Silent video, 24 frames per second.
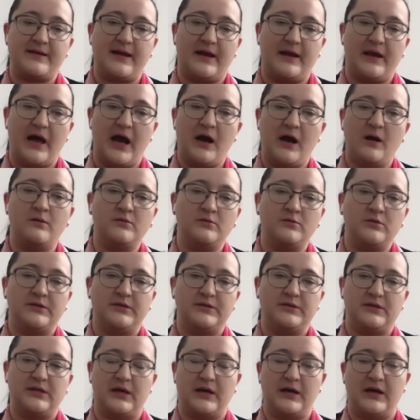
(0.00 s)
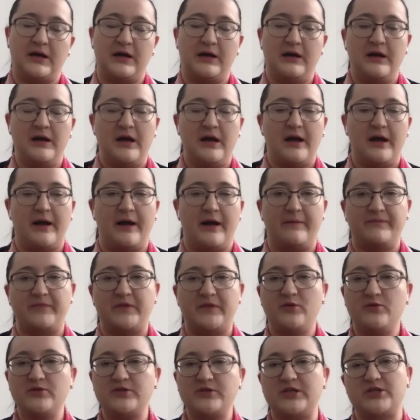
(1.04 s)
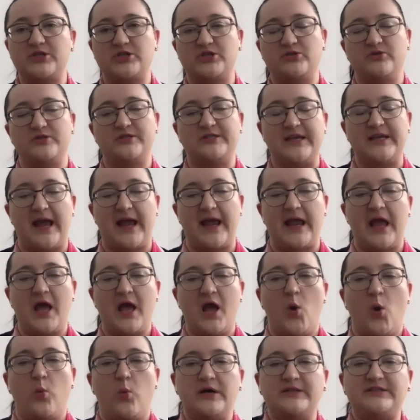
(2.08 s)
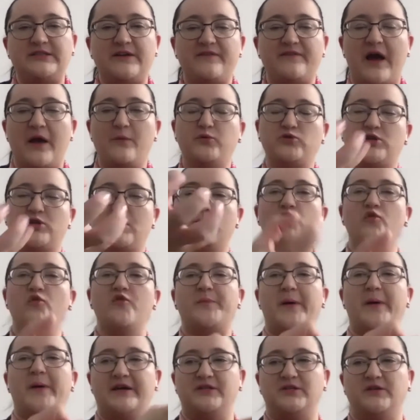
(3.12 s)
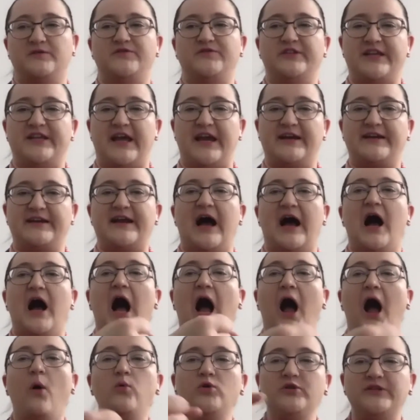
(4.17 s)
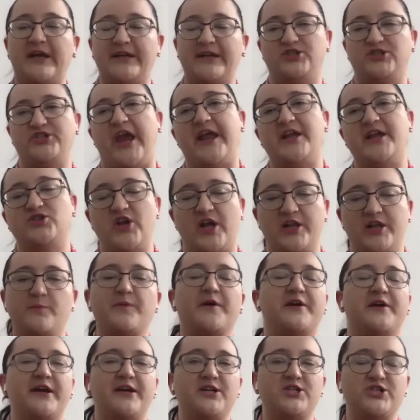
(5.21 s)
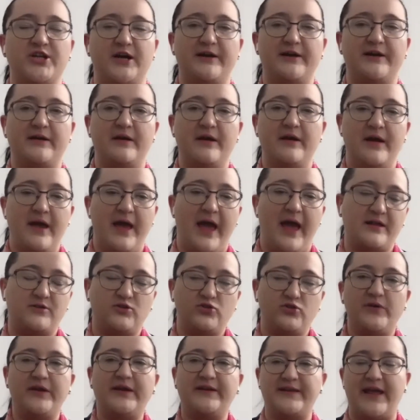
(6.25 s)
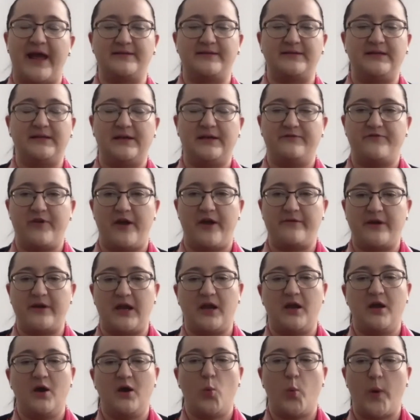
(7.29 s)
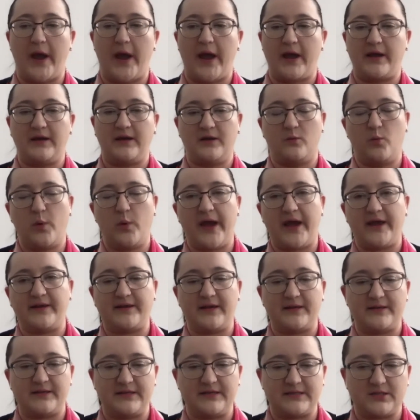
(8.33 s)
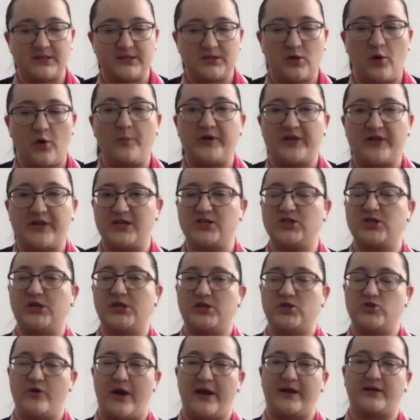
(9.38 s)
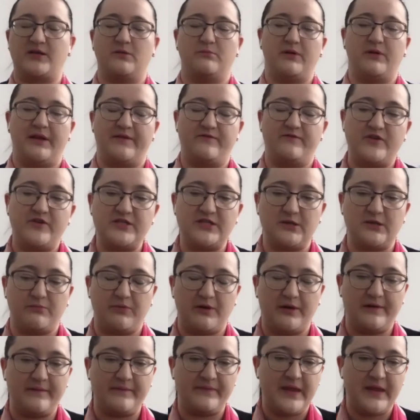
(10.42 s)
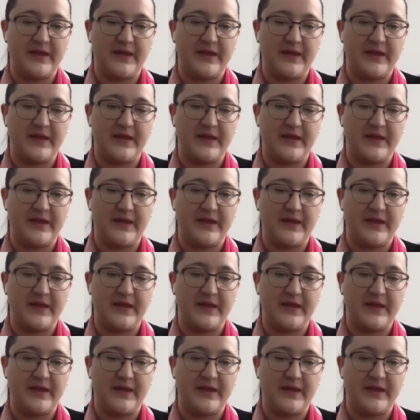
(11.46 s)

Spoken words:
allow the users to say, what if I would remove part of the data? How would they change that prediction? And doing that in a way that is computationally tractable and feasible.